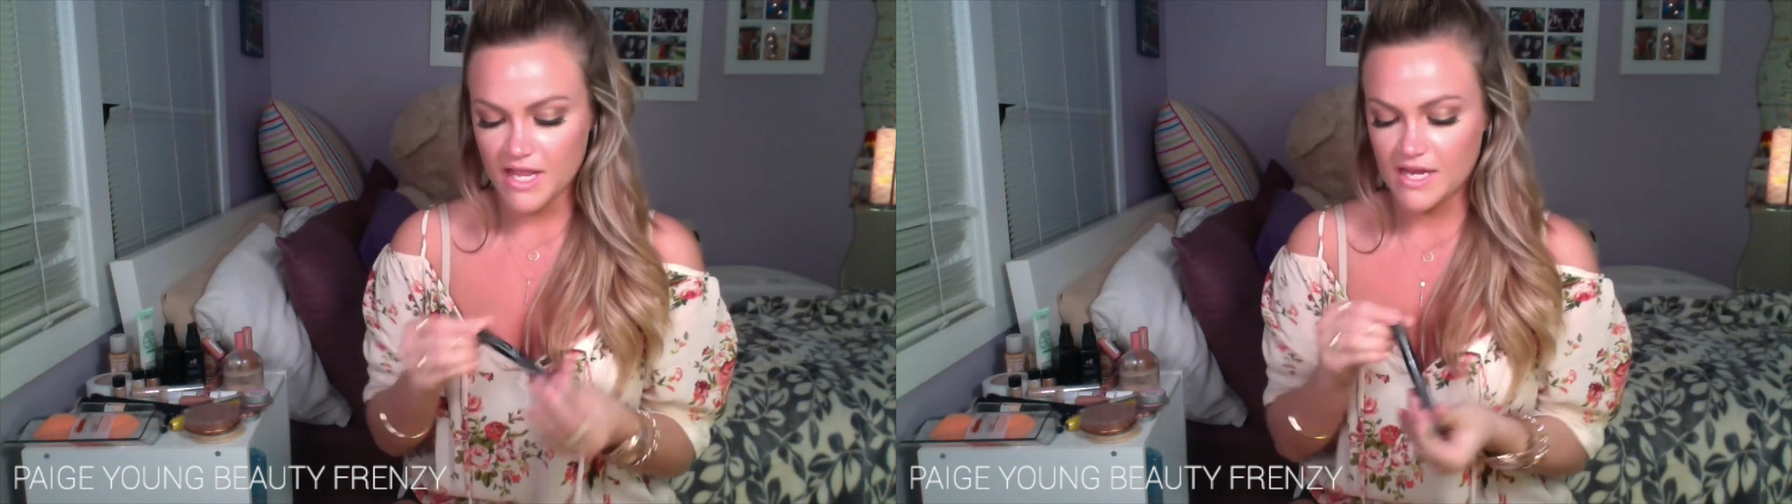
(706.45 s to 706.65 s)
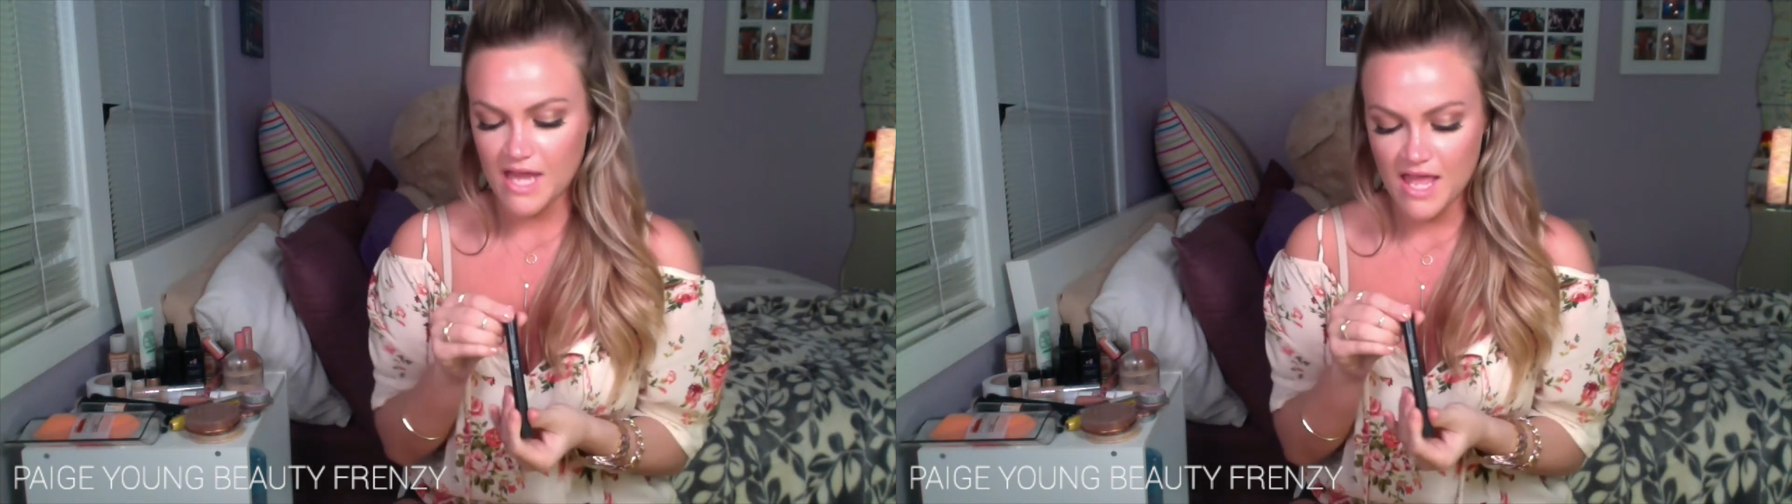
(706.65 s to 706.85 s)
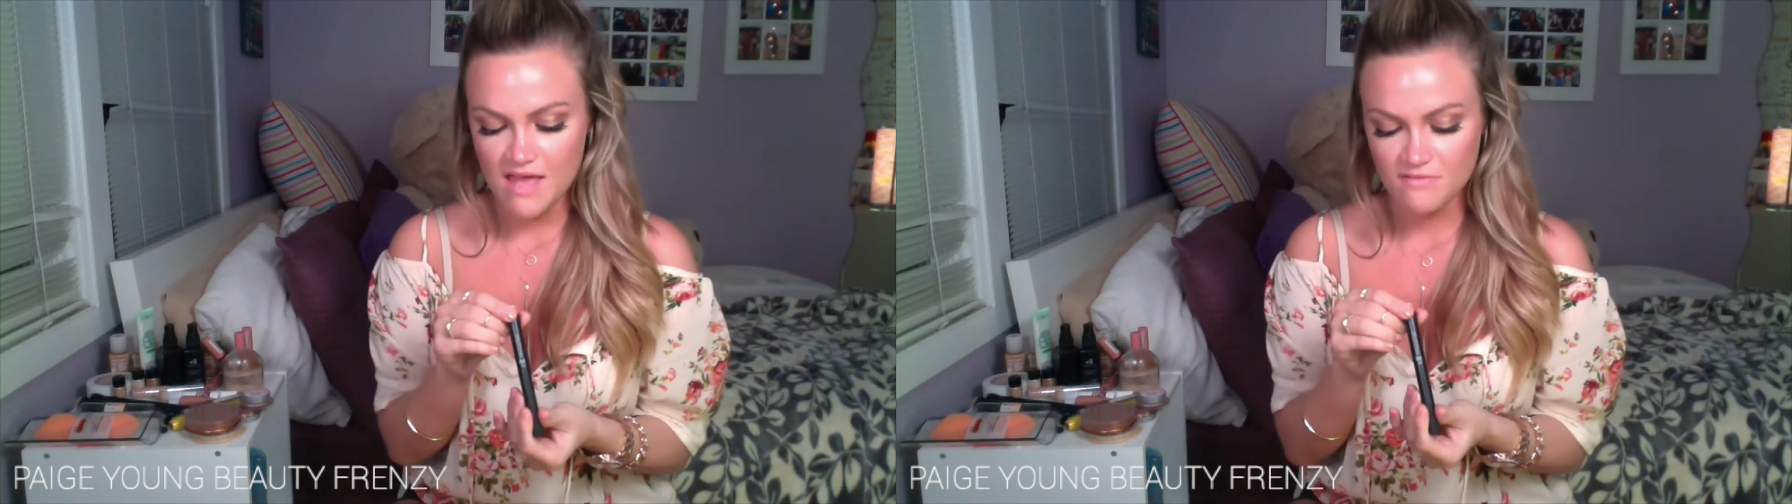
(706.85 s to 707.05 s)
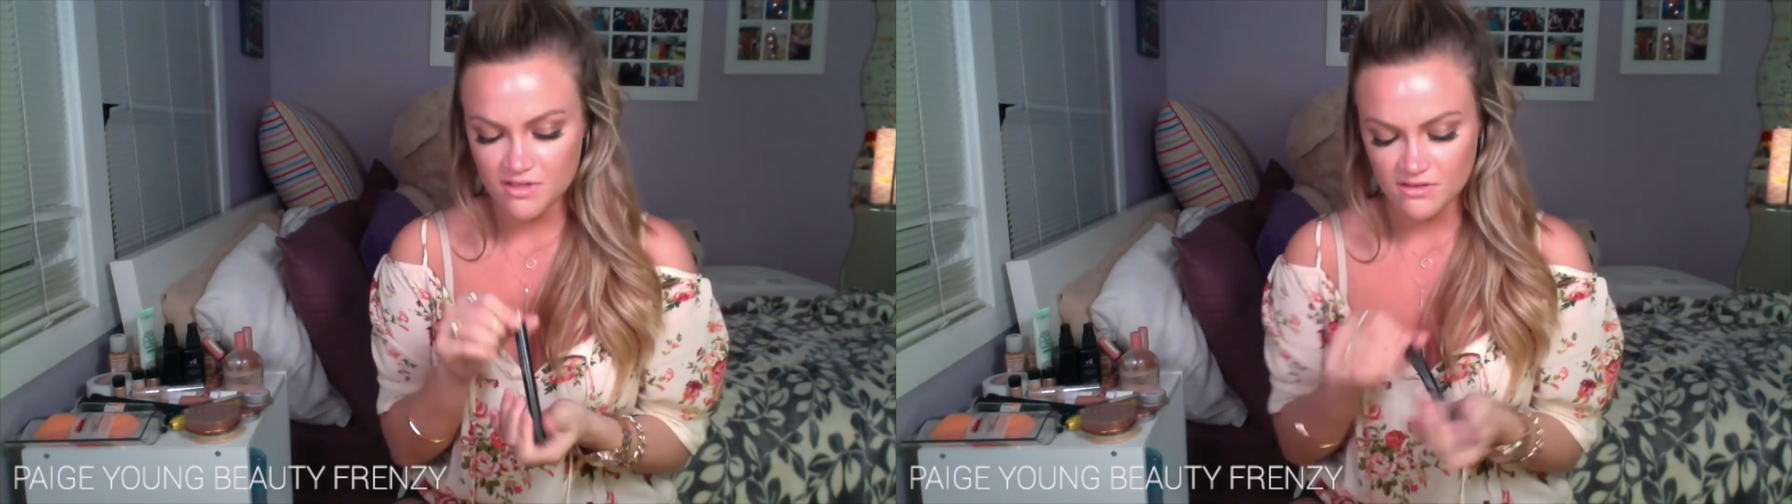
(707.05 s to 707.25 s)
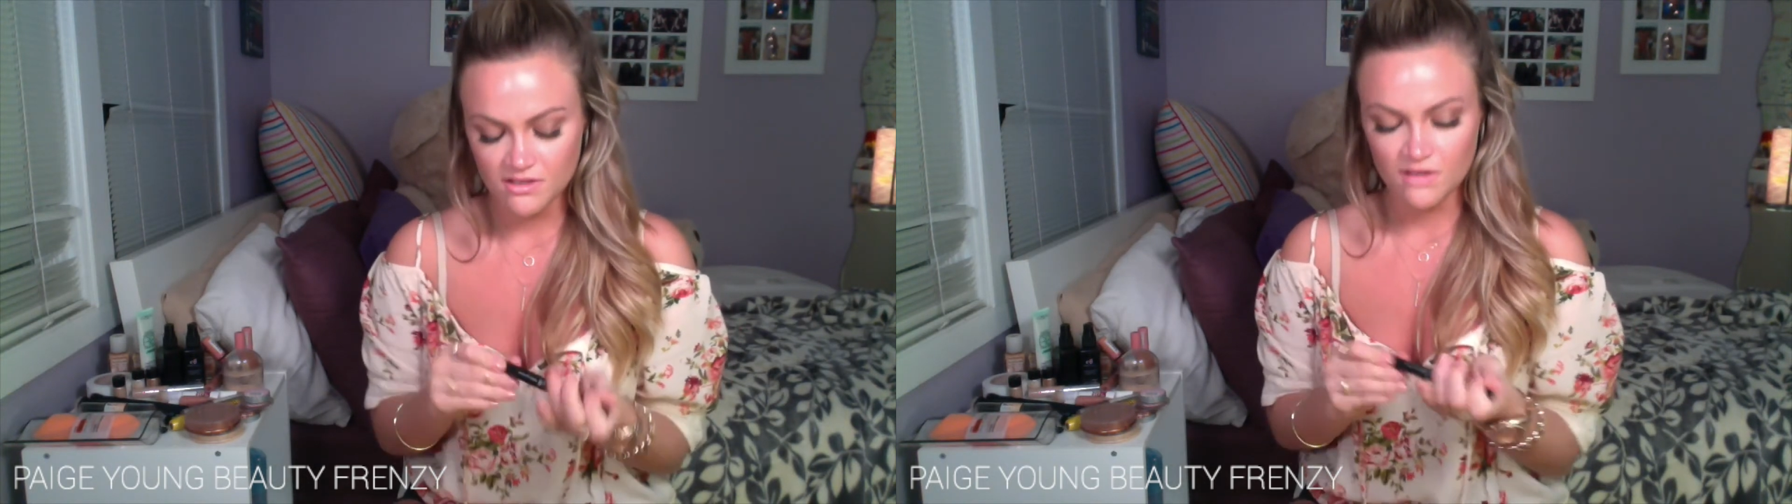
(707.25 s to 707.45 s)
and I have it
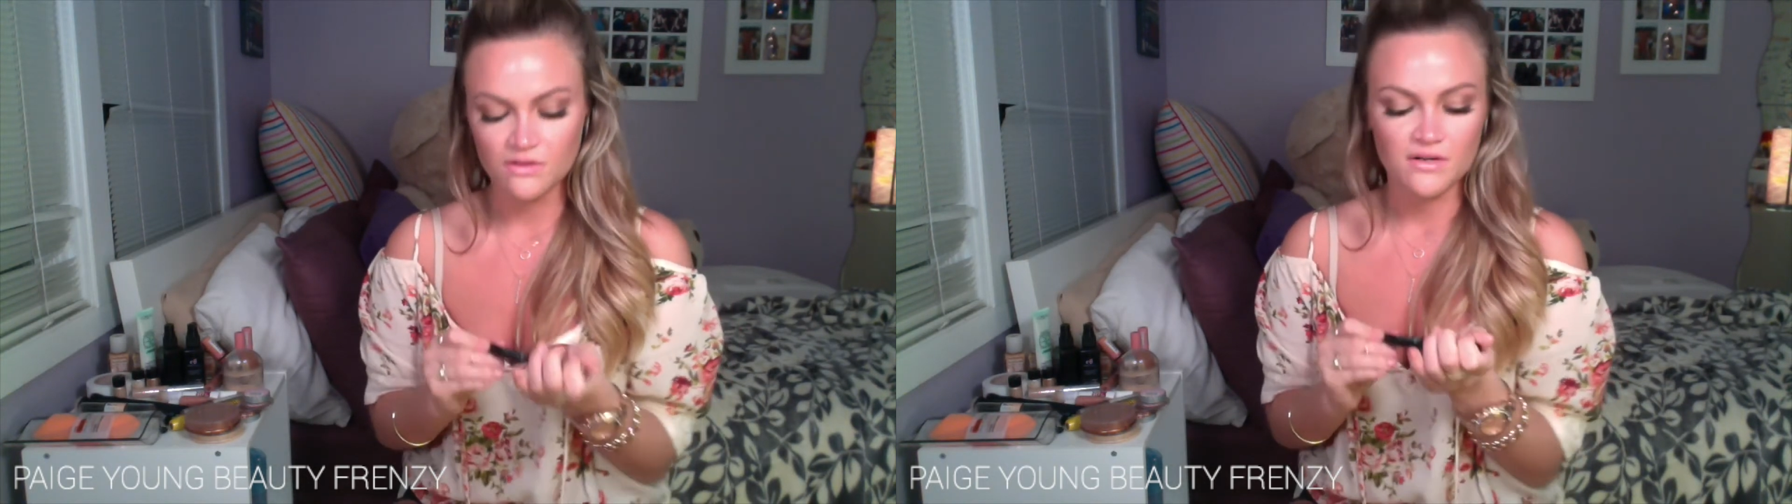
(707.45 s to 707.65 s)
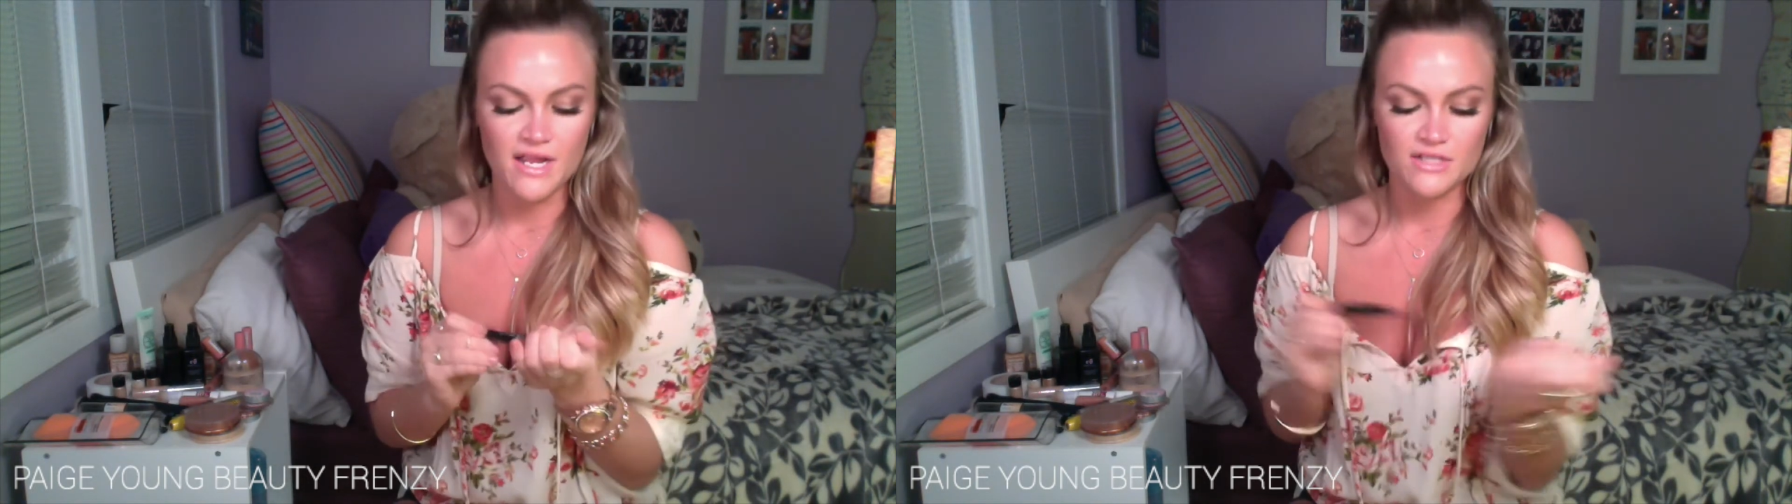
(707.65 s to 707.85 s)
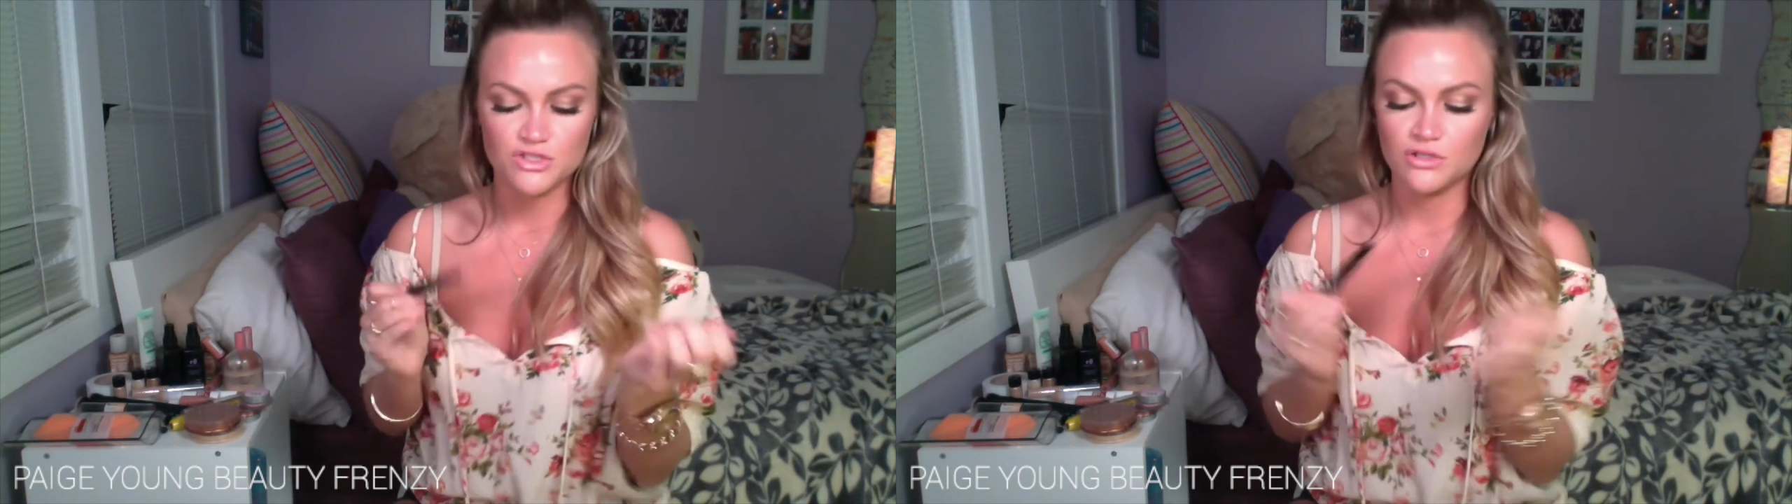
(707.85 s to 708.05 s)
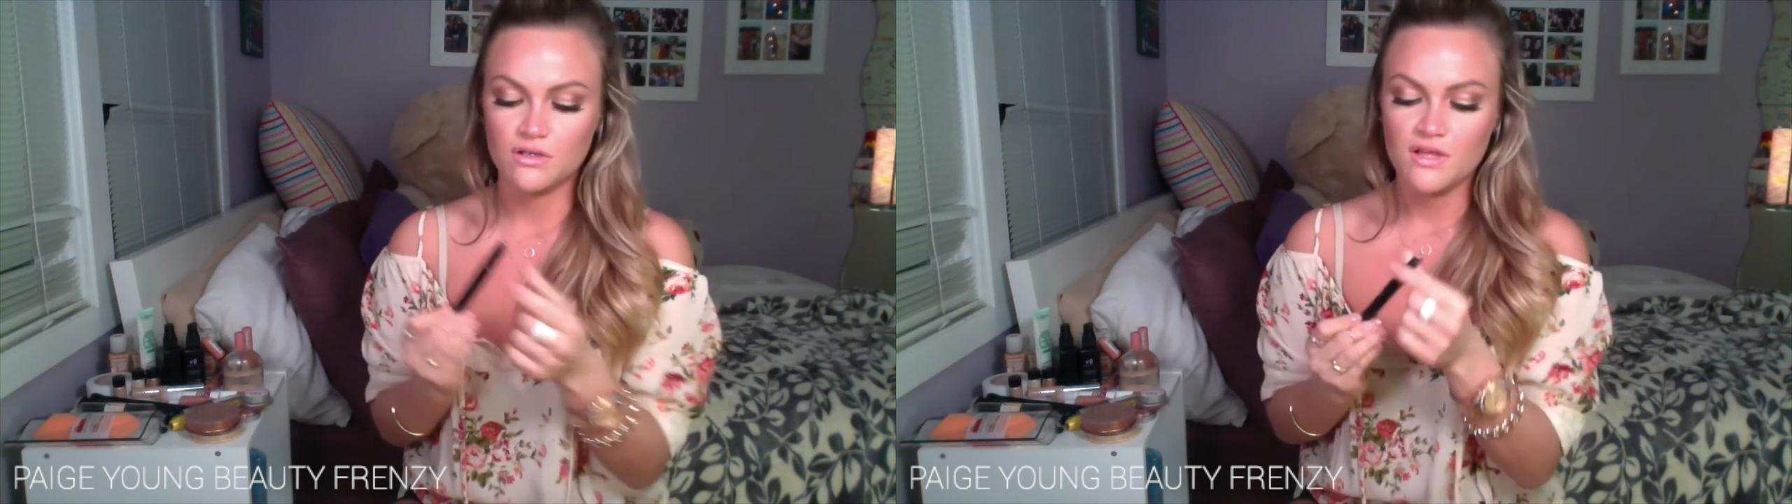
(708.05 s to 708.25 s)
in the color Natural,